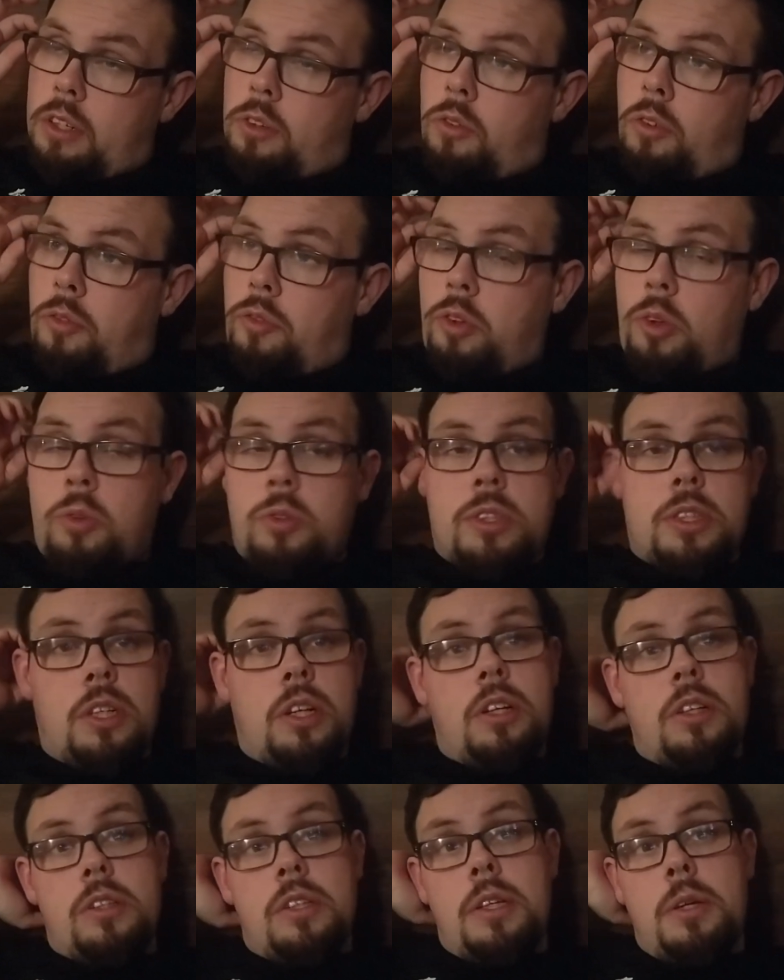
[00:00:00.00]
did reviews
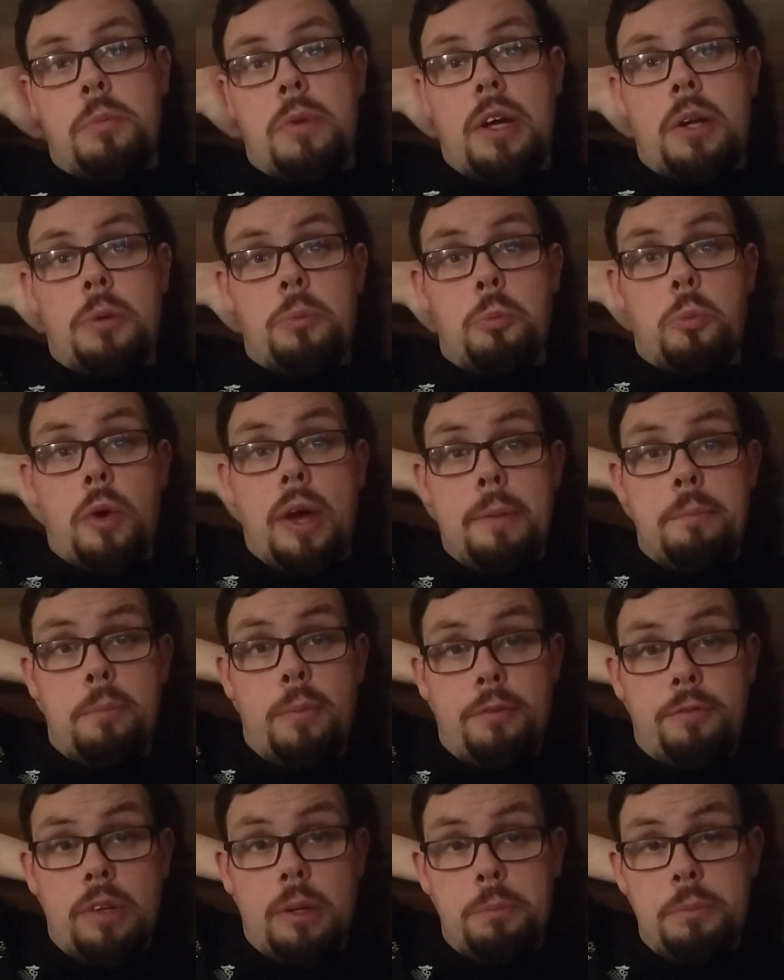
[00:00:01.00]
on the Madam Web
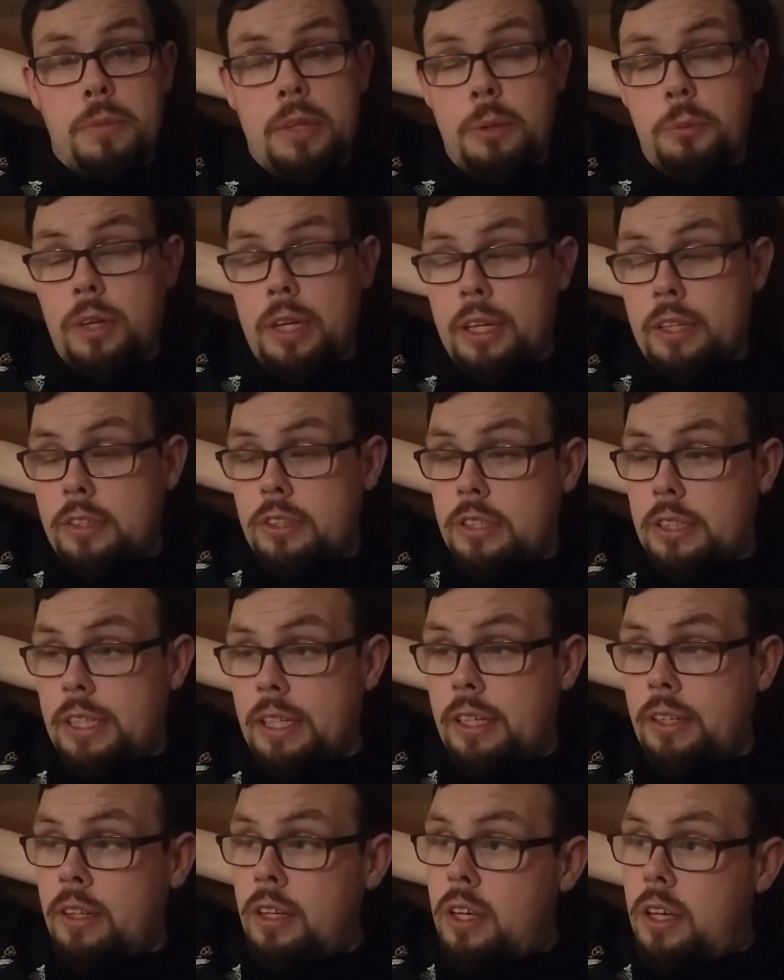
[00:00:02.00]
film that we had
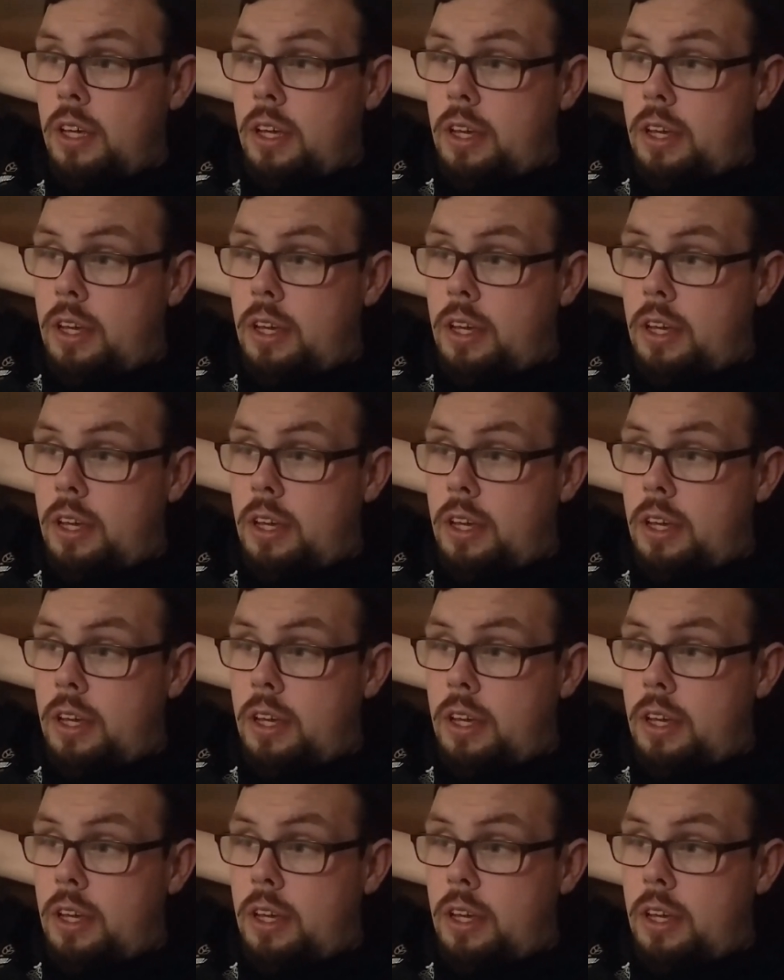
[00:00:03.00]
seen.